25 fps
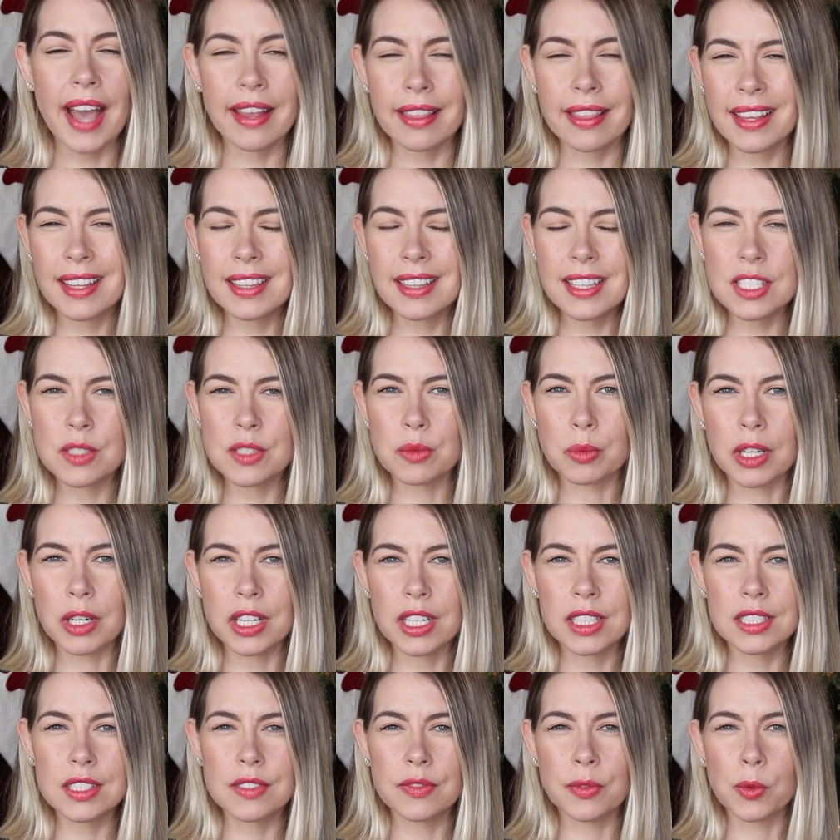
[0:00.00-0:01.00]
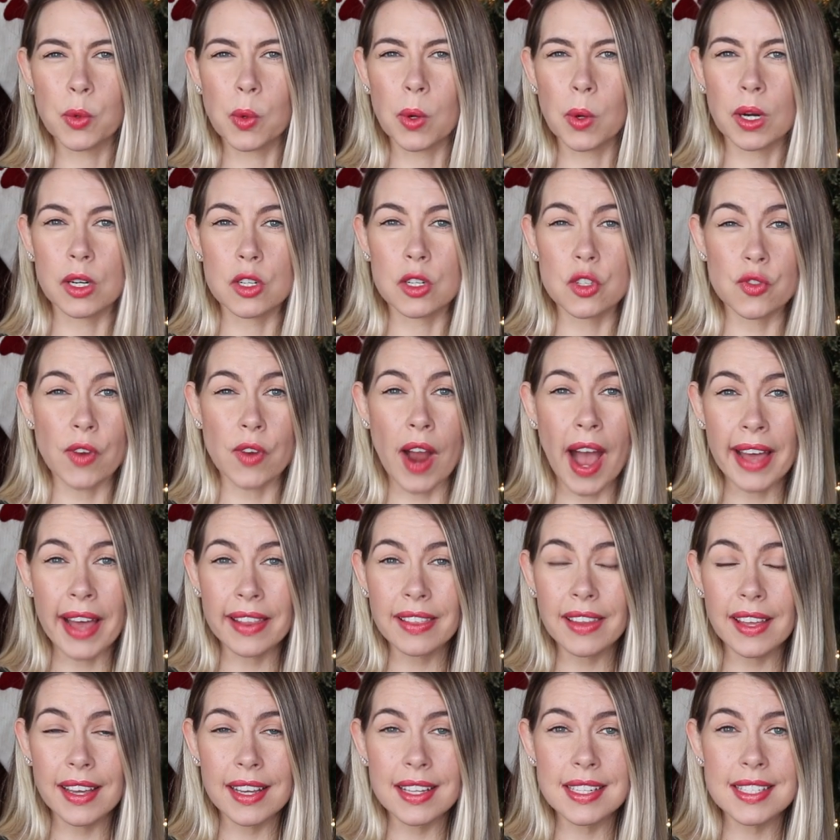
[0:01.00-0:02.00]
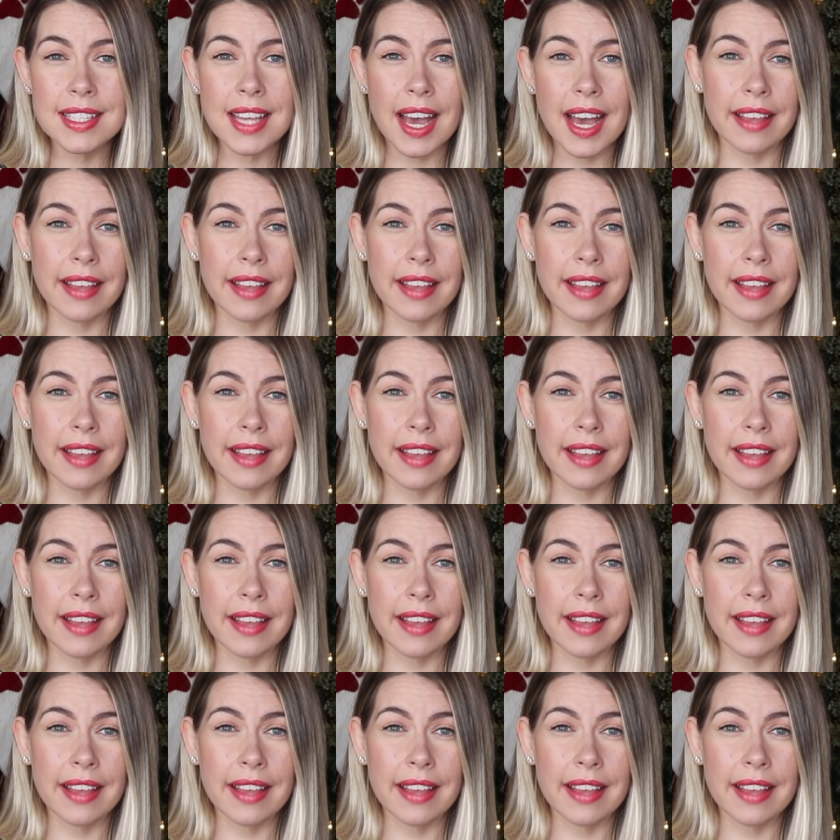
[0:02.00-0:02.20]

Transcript: I think this works for dry lids.